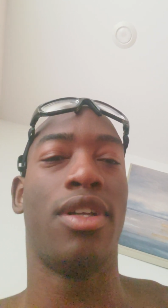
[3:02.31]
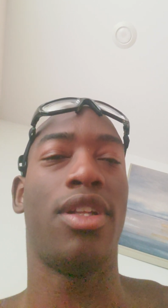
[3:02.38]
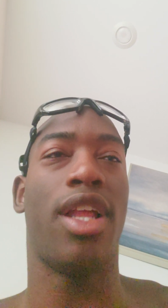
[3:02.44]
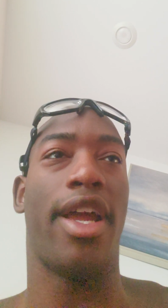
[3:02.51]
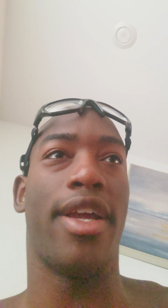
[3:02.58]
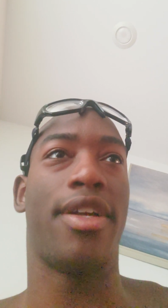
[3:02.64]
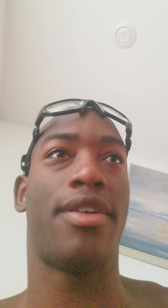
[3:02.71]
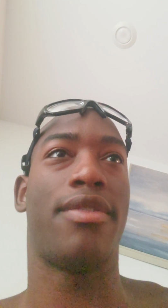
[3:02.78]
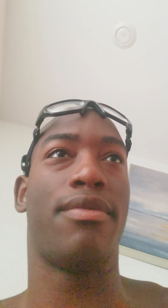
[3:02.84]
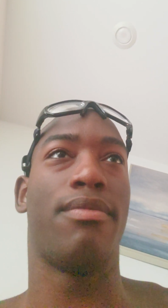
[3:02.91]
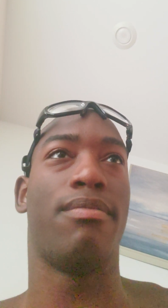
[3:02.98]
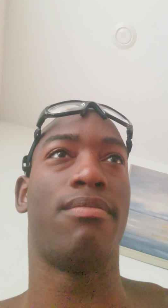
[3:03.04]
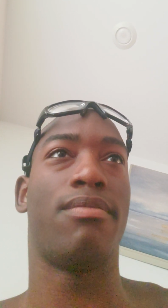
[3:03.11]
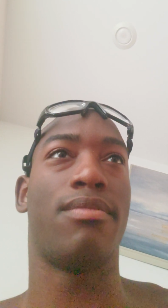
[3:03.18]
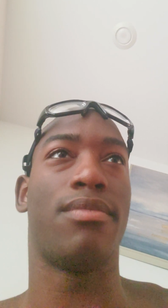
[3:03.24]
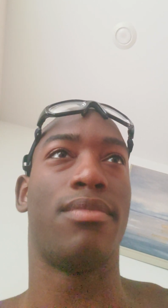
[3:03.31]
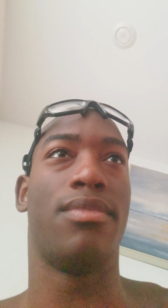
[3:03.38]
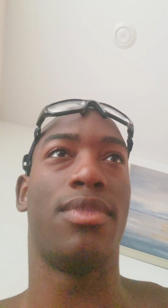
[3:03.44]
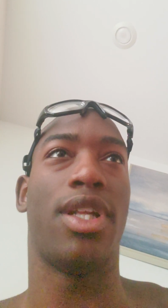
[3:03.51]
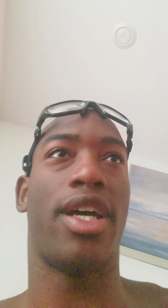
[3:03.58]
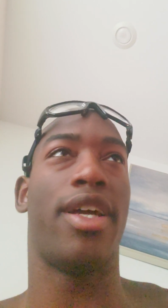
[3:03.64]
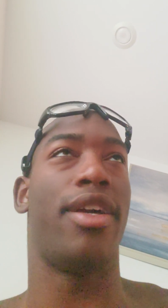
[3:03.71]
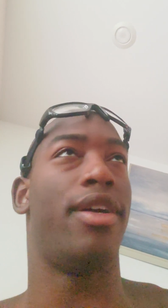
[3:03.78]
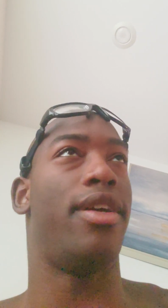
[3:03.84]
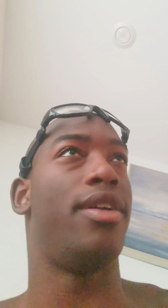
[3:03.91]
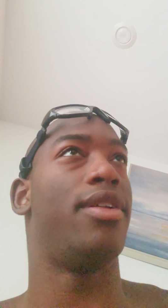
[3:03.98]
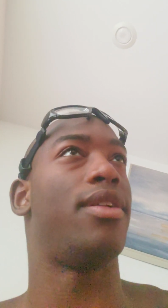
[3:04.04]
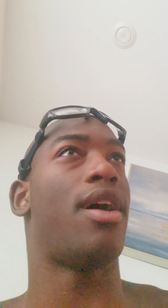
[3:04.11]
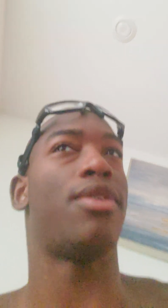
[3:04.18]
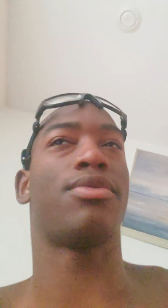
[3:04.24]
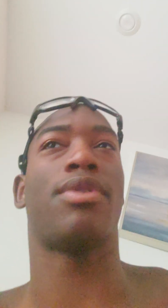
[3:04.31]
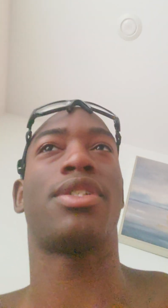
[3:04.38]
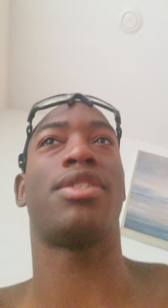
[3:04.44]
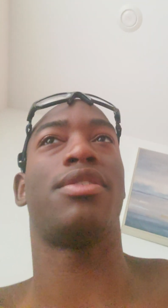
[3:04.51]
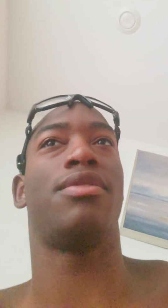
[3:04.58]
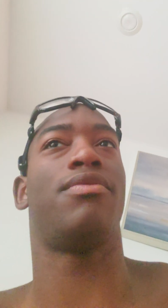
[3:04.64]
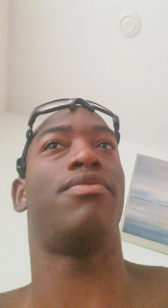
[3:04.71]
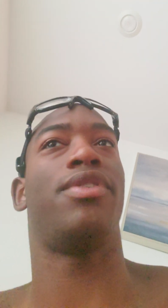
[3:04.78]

Like I was watching this